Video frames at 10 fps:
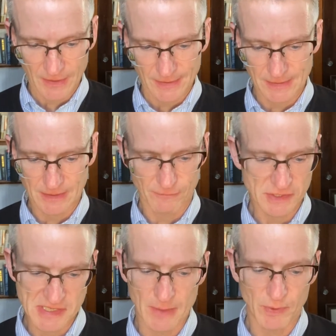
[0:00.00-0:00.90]
Uh, for
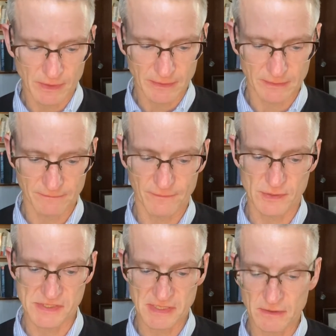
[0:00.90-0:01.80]
example, uh, for a
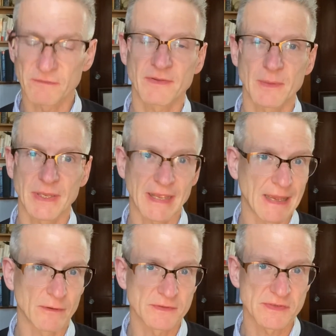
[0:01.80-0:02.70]
single-family
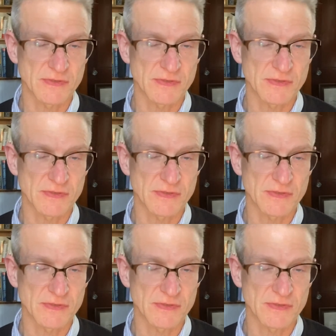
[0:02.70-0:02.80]
house,